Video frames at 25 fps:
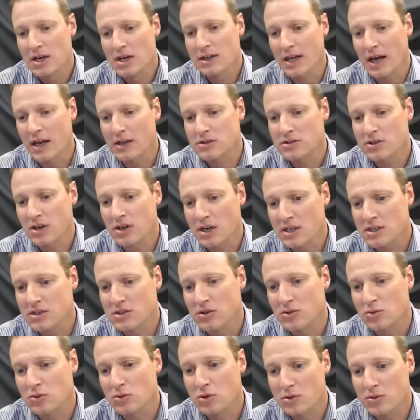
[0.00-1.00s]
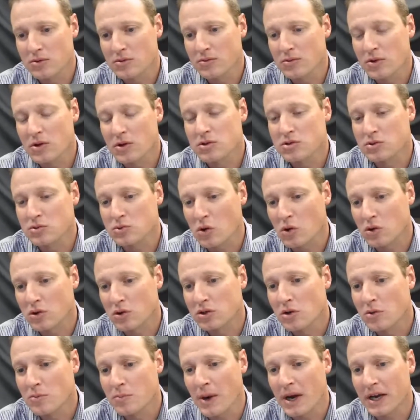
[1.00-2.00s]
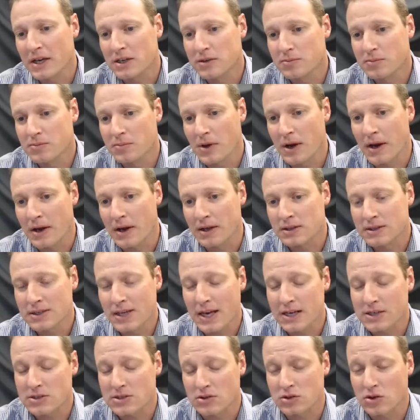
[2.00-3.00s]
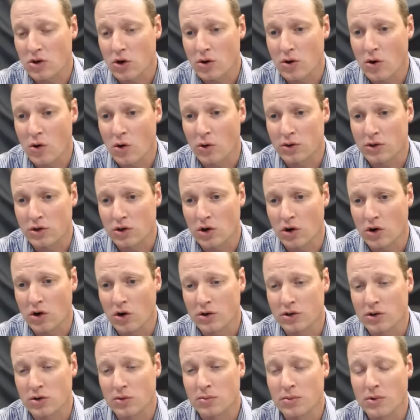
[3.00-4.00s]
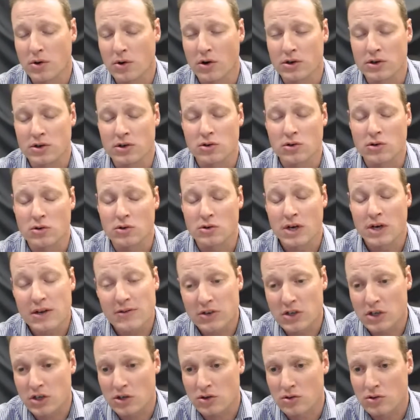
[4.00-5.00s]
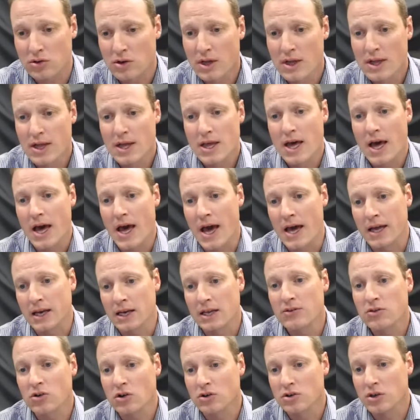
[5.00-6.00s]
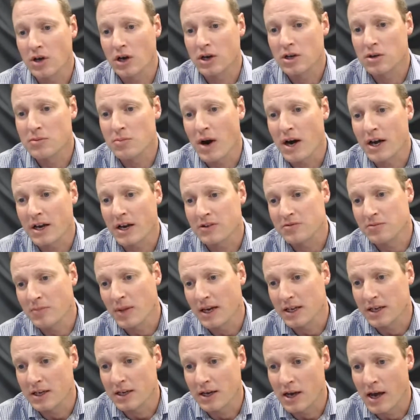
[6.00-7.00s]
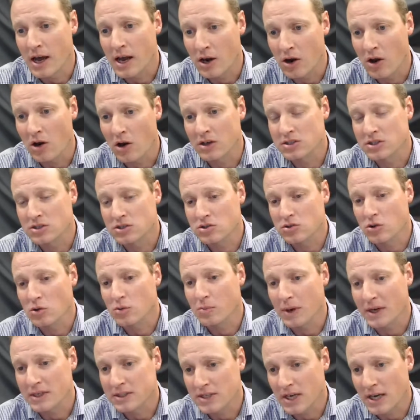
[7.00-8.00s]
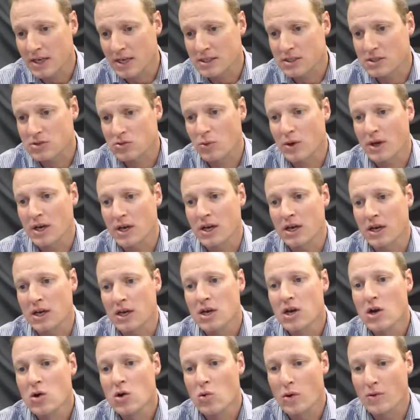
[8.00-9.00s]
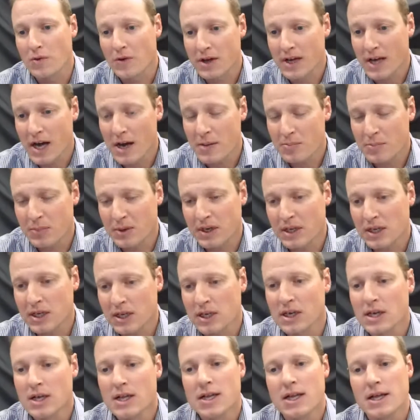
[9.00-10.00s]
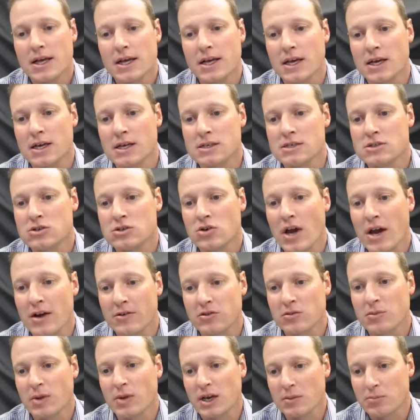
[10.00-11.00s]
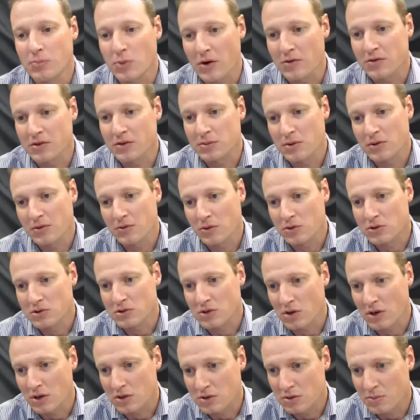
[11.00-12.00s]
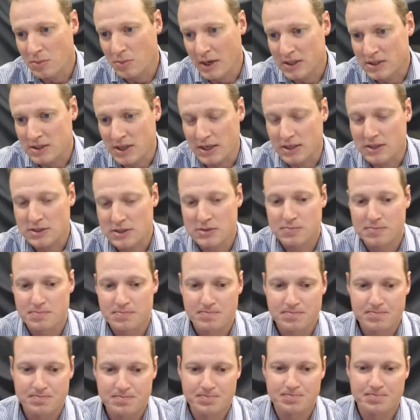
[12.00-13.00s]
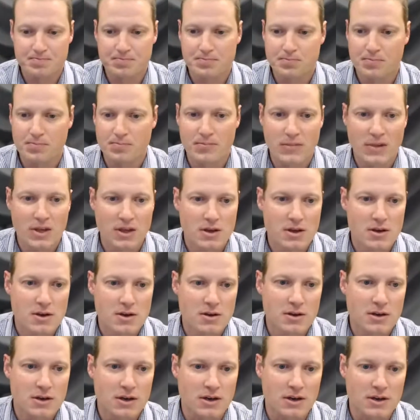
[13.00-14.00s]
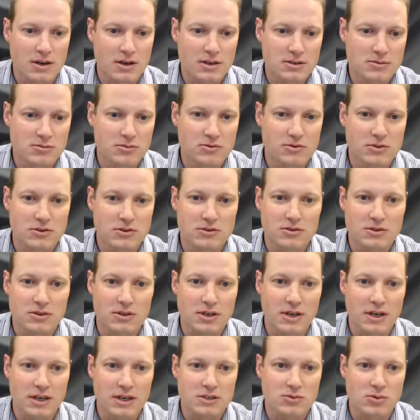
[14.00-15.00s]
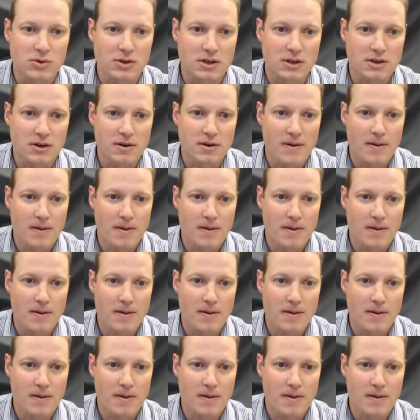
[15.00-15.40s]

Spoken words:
Downside is you pay tax on your revenue, and even although you might have made a loss, you still pay taxes. Where with a company is you have to make a profit before starting to pay tax. Okay, let's move on to the next one.